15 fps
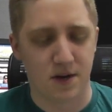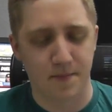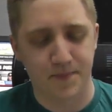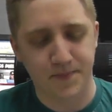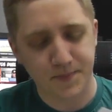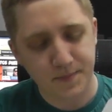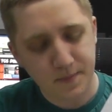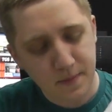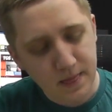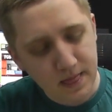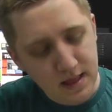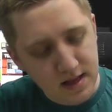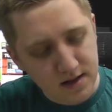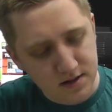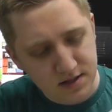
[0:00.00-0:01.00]
up.
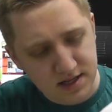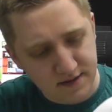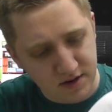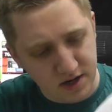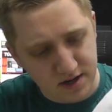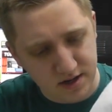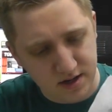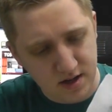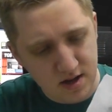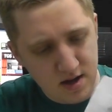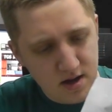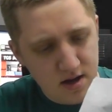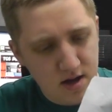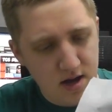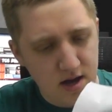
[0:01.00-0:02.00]
Let's have a look.
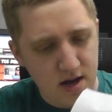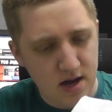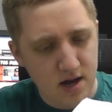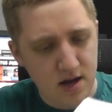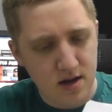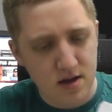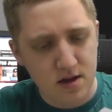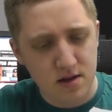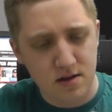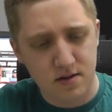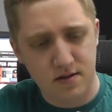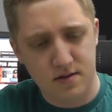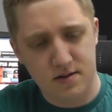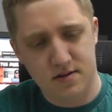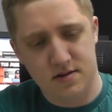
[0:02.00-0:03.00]
There
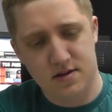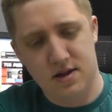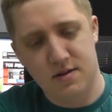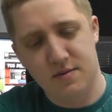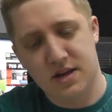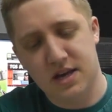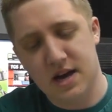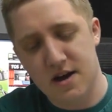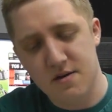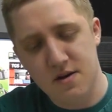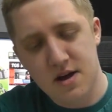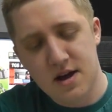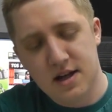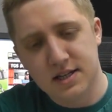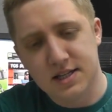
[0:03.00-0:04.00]
we go.
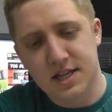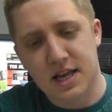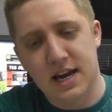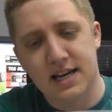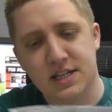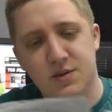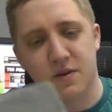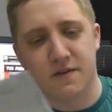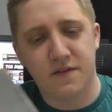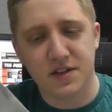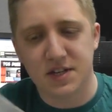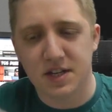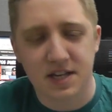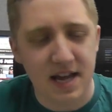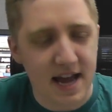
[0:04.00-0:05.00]
This is the last one for
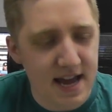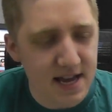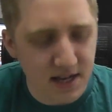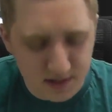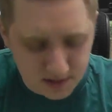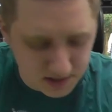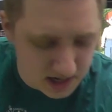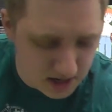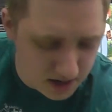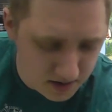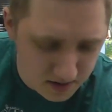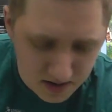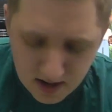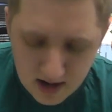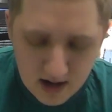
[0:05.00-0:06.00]
today,
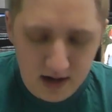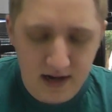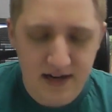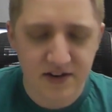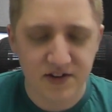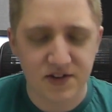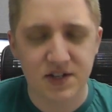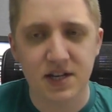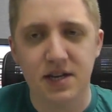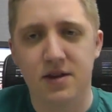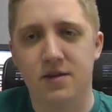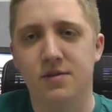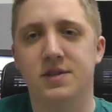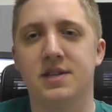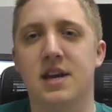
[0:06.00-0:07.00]
so let us see
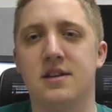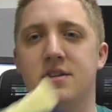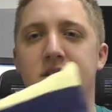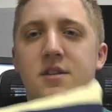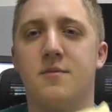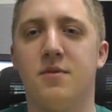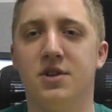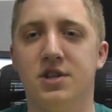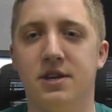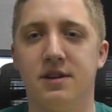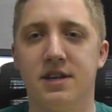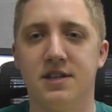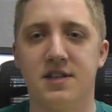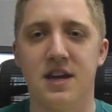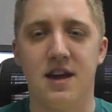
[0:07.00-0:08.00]
who sent the plushie. I'm
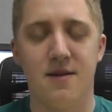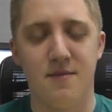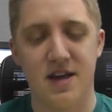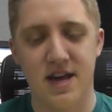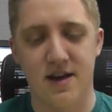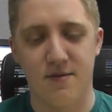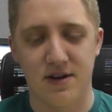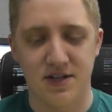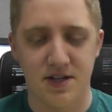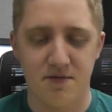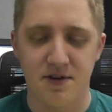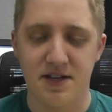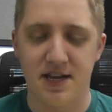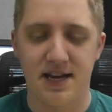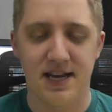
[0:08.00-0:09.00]
going to sit him here whilst I
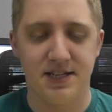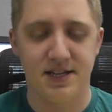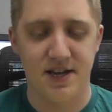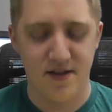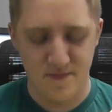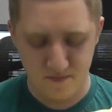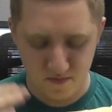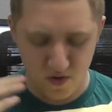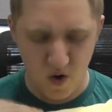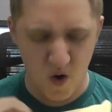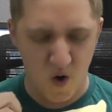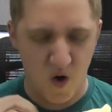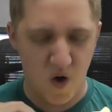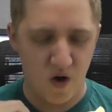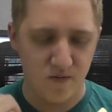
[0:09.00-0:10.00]
read the letter.
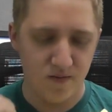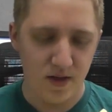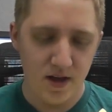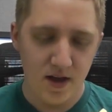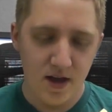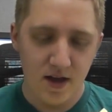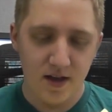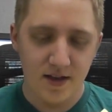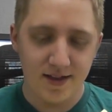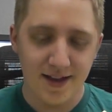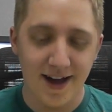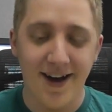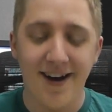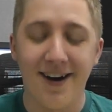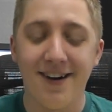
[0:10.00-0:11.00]
Aww.
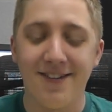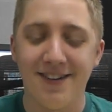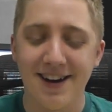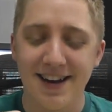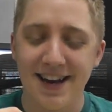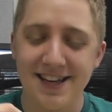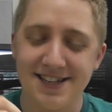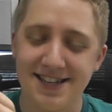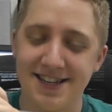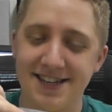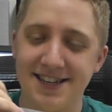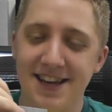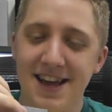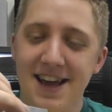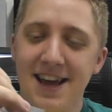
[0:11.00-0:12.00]
Oh, what a legend.
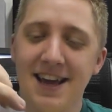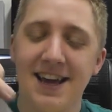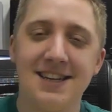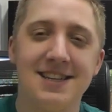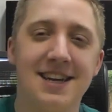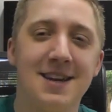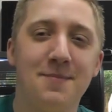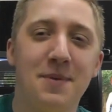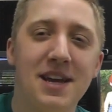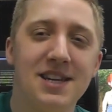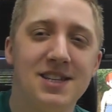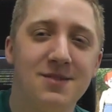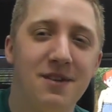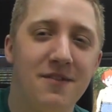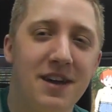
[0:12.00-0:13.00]
He actually had a
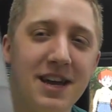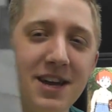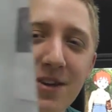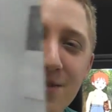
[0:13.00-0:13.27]
picture with it. He